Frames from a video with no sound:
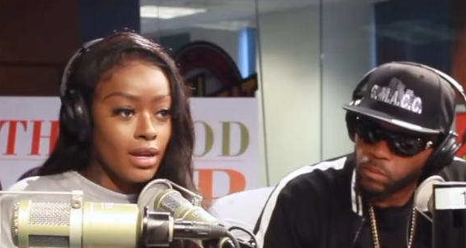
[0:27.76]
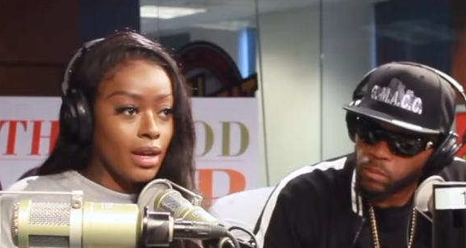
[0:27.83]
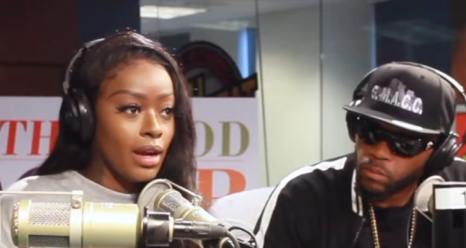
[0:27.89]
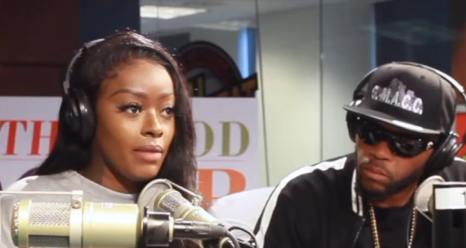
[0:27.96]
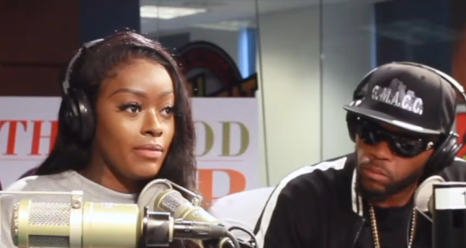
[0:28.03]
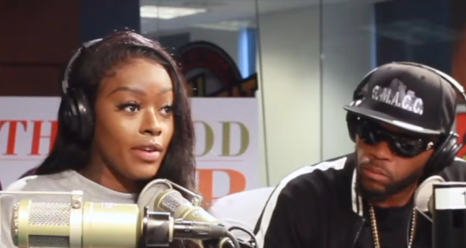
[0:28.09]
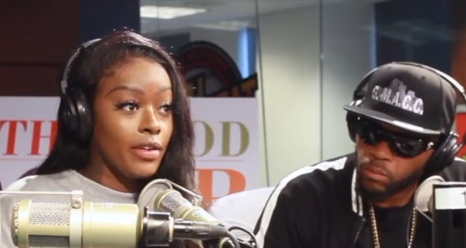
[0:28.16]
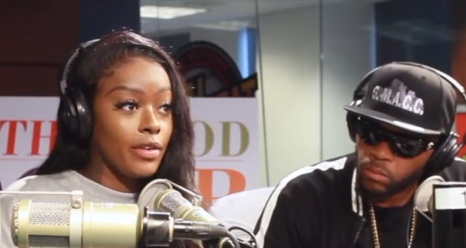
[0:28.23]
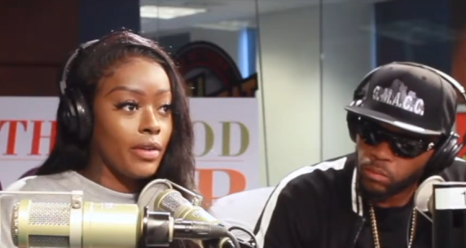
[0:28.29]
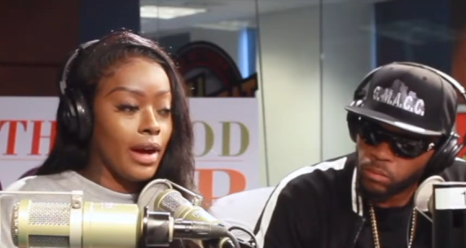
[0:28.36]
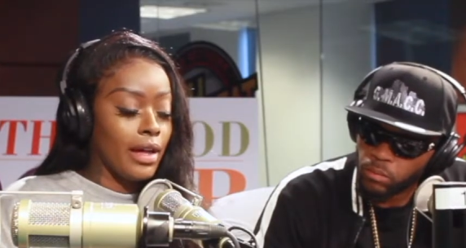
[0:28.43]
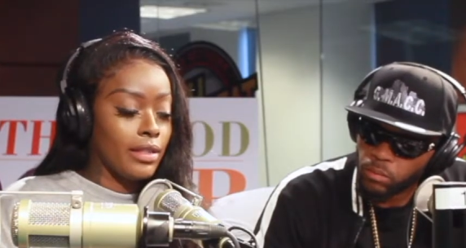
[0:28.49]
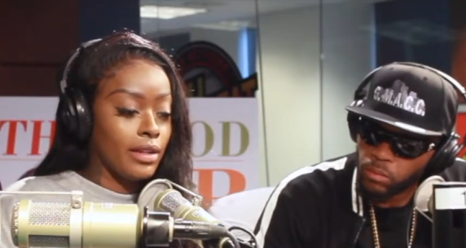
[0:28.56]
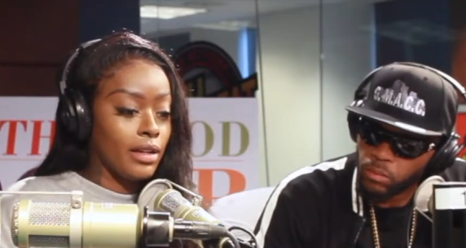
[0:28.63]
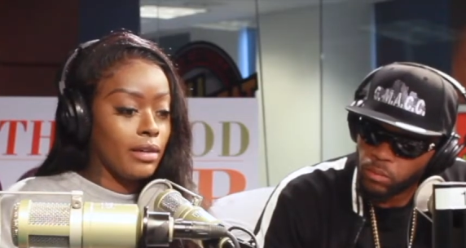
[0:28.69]
Speaker 1: Yeah, I'm very.
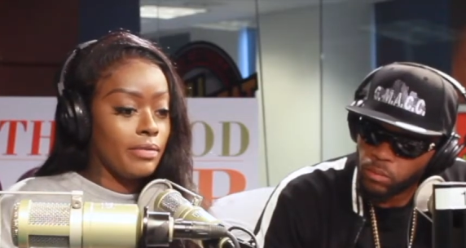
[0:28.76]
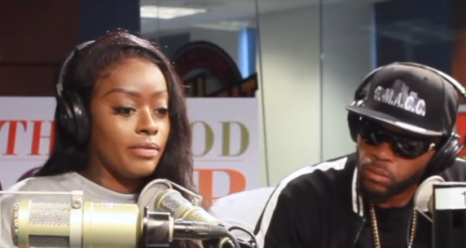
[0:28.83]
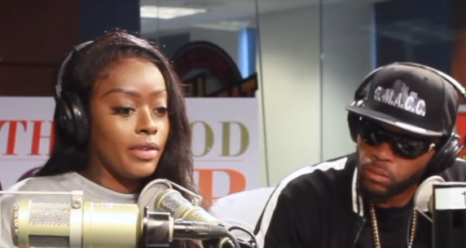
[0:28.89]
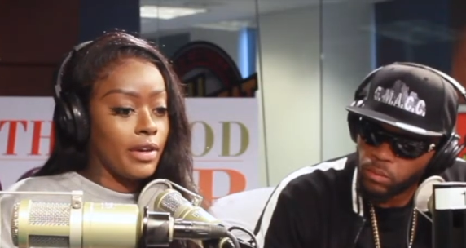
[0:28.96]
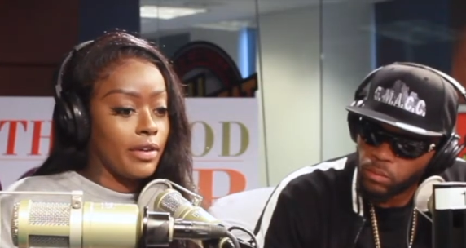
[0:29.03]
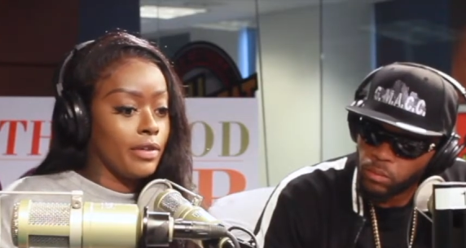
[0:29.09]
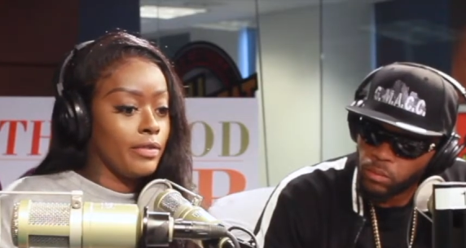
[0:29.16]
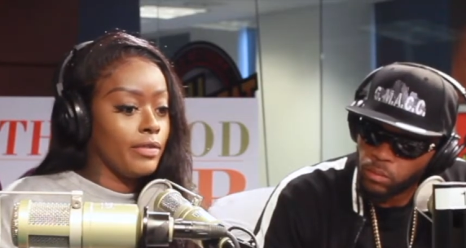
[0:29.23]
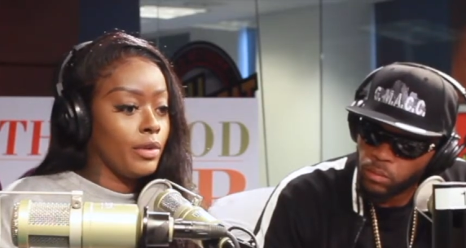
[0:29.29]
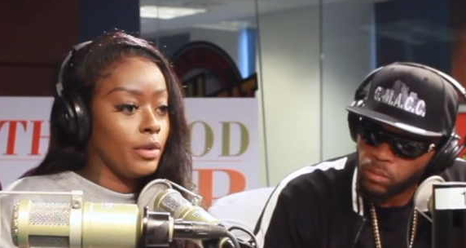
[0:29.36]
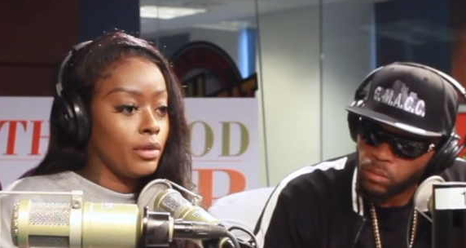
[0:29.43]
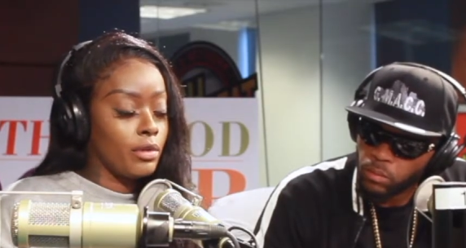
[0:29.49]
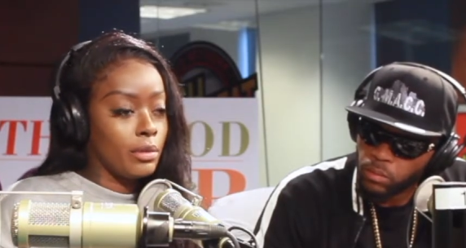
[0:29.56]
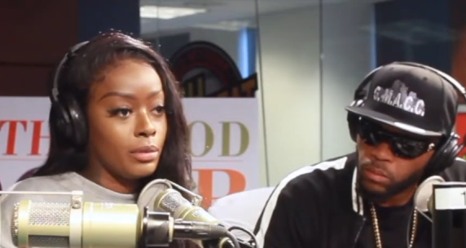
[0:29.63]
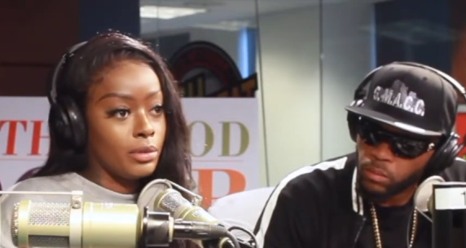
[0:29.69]
I think I'm very
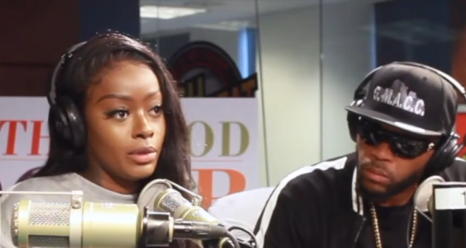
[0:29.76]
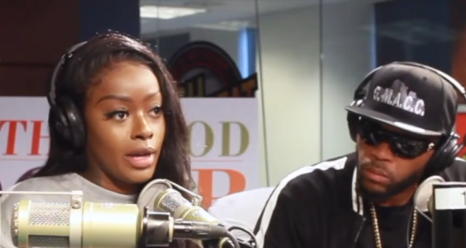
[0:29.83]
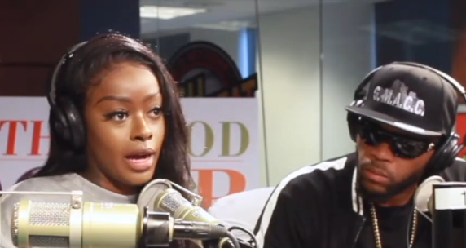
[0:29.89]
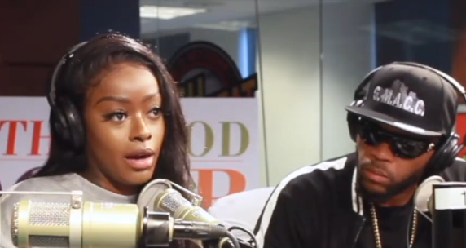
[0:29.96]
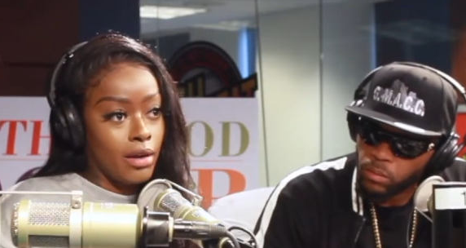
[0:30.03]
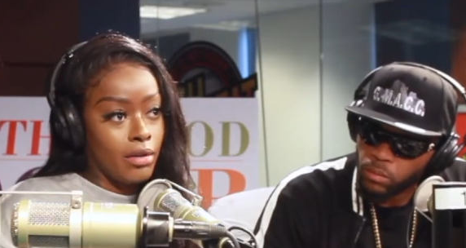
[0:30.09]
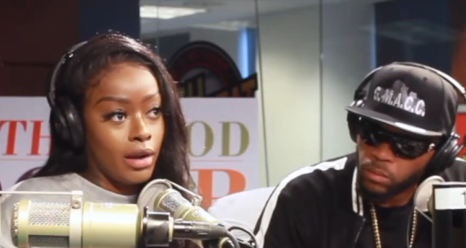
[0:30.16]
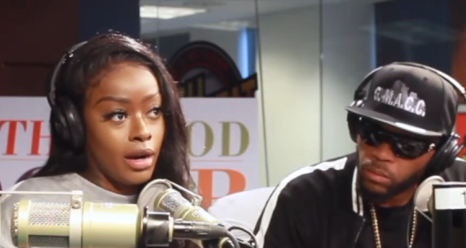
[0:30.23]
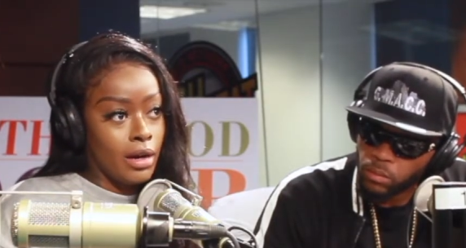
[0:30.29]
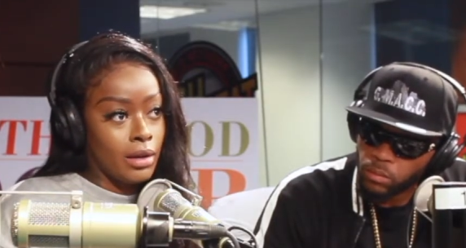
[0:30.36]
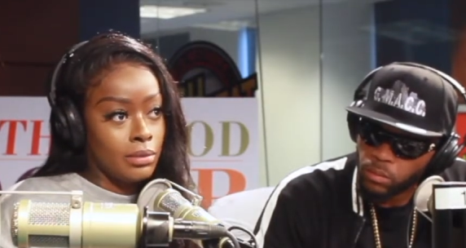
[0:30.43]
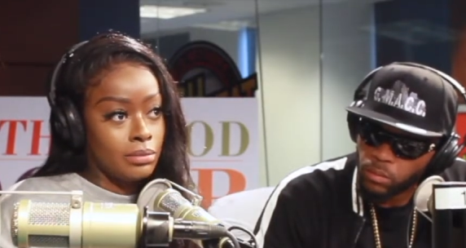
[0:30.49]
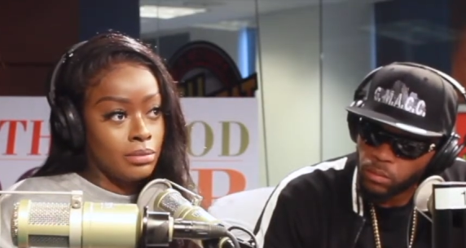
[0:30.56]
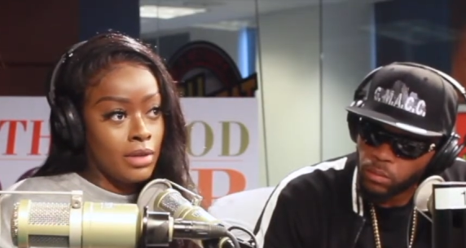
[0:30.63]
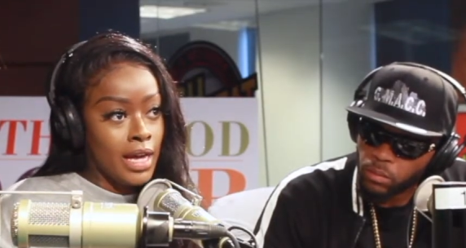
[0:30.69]
vulnerable now.
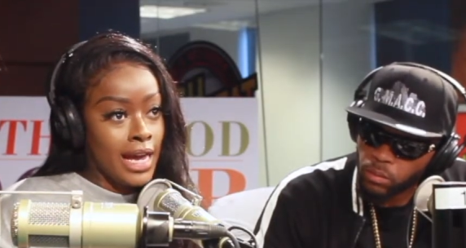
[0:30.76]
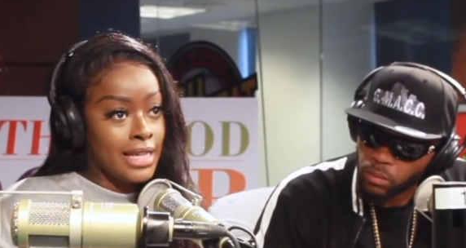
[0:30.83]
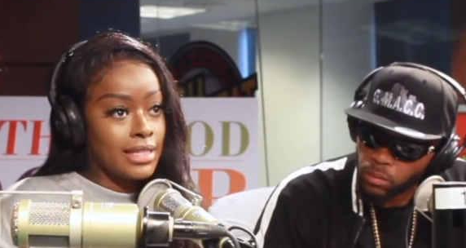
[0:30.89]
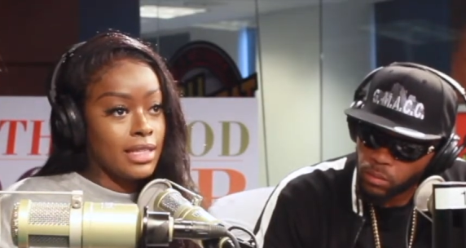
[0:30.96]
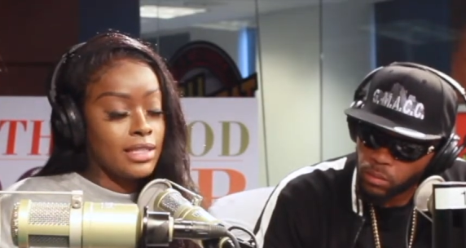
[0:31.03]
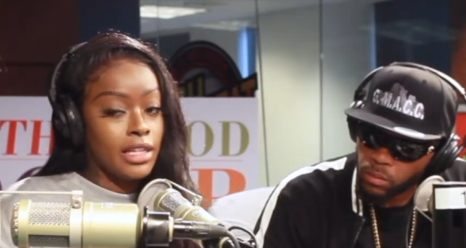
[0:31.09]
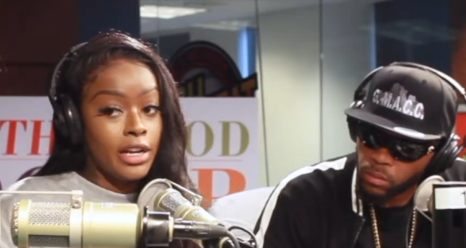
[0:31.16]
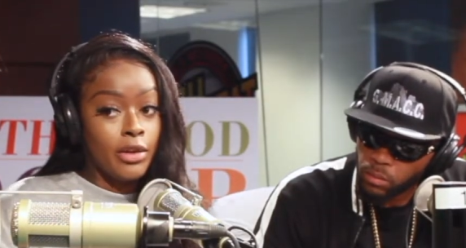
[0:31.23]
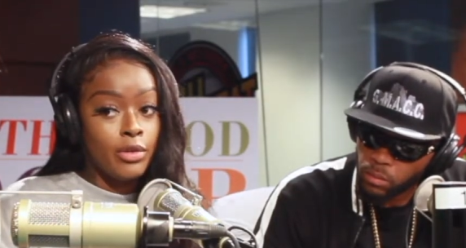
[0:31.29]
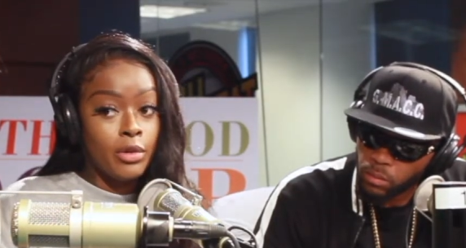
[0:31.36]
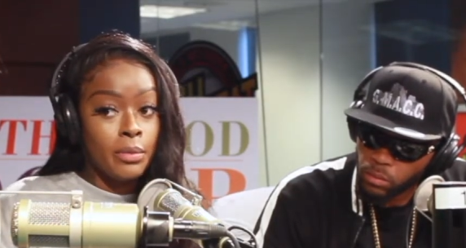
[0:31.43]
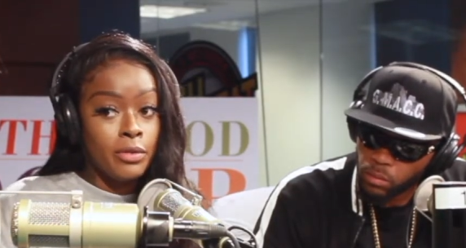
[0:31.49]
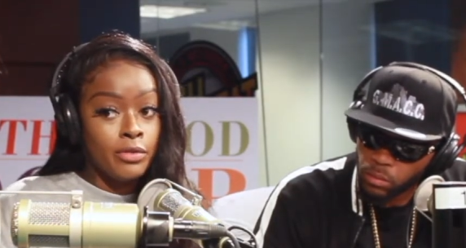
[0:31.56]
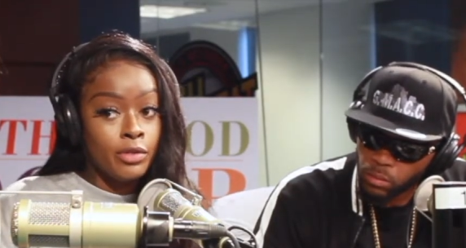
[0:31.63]
Um, as I said, I grew up in